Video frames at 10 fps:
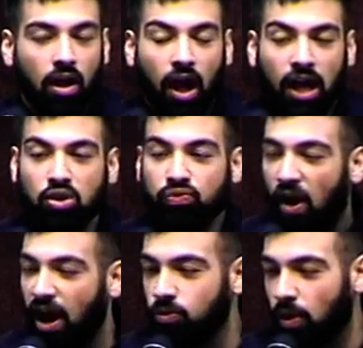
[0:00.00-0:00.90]
And you
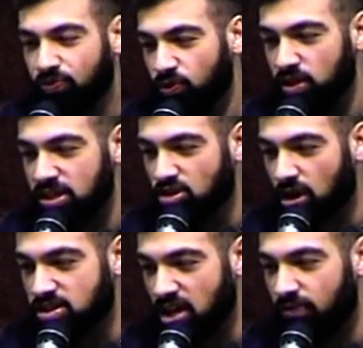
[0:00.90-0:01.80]
find when food is
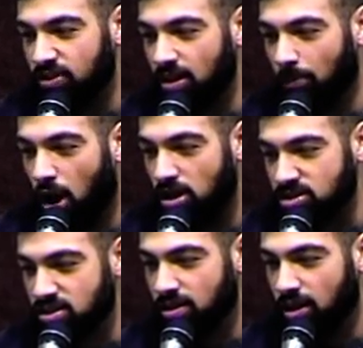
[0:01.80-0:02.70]
not served in the
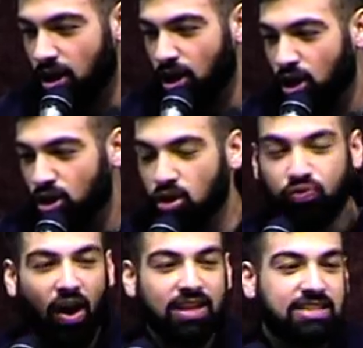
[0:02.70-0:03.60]
mosque, you
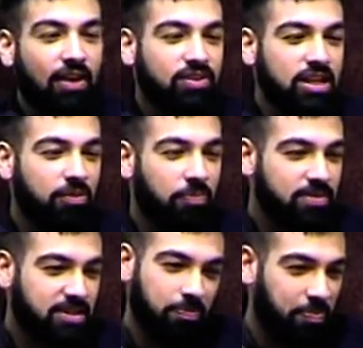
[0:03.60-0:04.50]
find
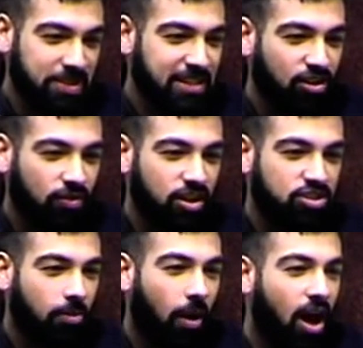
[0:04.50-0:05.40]
70% of the
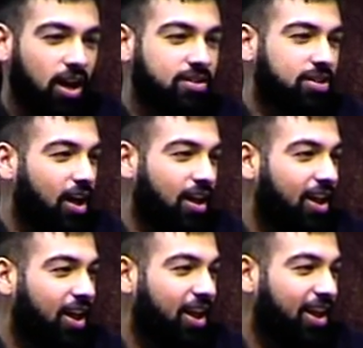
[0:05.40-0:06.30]
jama'ah
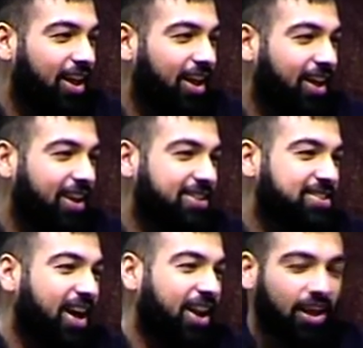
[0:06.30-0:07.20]

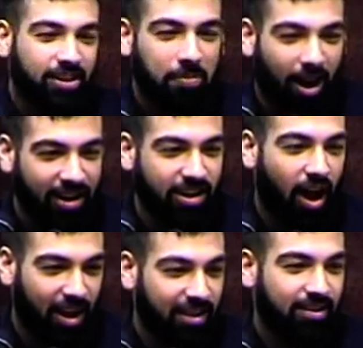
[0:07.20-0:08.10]
turns another blind
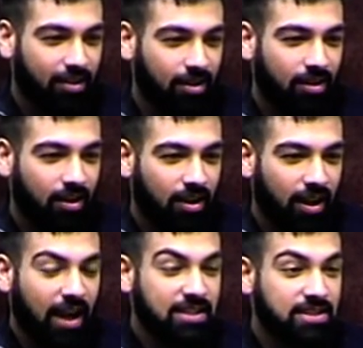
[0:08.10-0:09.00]
eye.
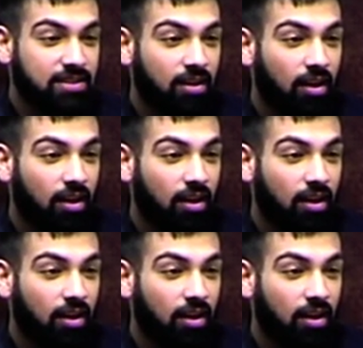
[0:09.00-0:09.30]
Yes?